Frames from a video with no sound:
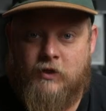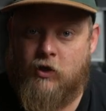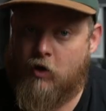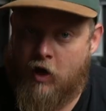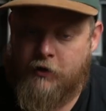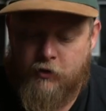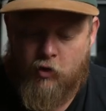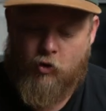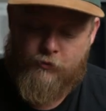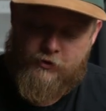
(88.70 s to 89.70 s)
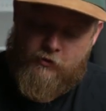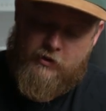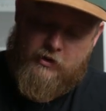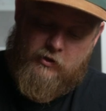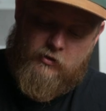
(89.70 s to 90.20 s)
you know, on your home
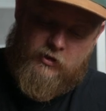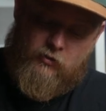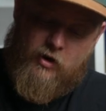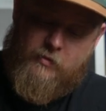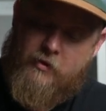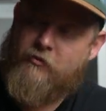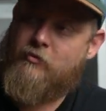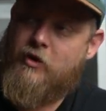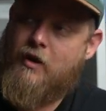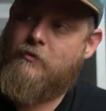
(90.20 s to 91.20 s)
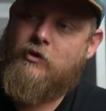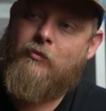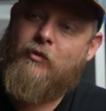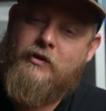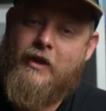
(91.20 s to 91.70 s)
screen and you just swipe up from the bottom, you
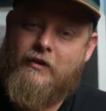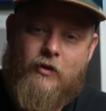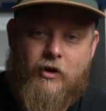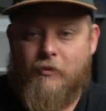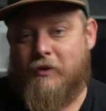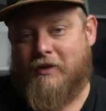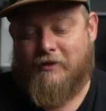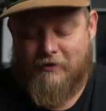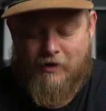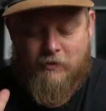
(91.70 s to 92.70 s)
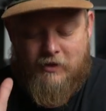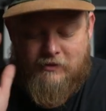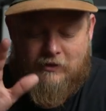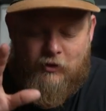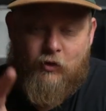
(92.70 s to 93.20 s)
can bring that note up anytime. It
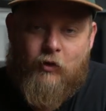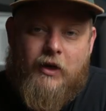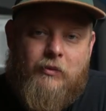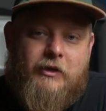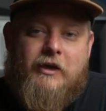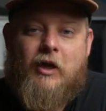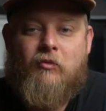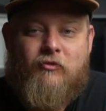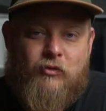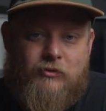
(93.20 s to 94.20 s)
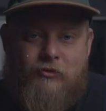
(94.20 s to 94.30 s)
is an incredibly helpful